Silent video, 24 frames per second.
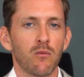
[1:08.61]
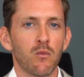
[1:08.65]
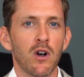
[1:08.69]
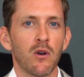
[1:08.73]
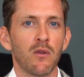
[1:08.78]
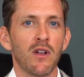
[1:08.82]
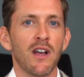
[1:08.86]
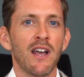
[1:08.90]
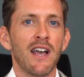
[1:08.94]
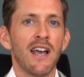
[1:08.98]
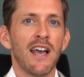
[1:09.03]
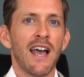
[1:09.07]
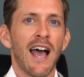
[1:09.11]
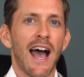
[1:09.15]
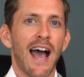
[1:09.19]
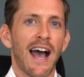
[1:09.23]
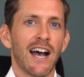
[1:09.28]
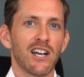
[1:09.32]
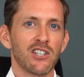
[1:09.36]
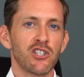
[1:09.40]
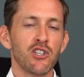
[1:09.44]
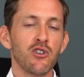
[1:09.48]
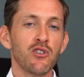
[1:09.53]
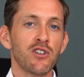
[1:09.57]
Well,
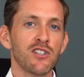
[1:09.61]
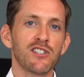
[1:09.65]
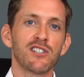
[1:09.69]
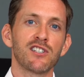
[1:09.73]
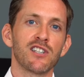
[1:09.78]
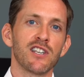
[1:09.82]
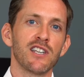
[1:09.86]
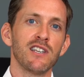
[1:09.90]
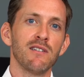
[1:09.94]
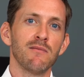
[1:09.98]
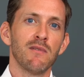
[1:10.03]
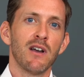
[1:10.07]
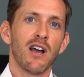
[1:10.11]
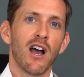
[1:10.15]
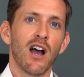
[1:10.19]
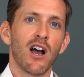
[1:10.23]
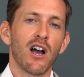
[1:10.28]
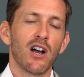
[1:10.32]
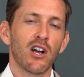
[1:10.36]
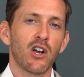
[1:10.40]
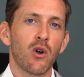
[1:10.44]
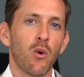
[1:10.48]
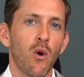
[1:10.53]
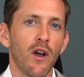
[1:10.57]
as you can see
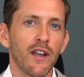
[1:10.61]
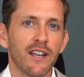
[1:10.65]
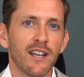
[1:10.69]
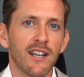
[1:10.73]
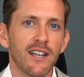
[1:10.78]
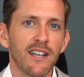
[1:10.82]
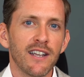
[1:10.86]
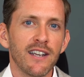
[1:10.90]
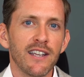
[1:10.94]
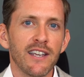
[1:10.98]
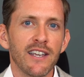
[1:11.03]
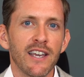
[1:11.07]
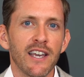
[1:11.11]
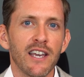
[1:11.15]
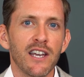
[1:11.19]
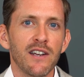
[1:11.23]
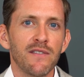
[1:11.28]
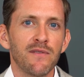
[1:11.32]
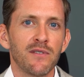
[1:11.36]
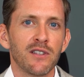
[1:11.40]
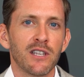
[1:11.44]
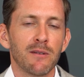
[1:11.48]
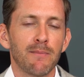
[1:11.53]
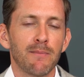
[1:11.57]
quite clearly here from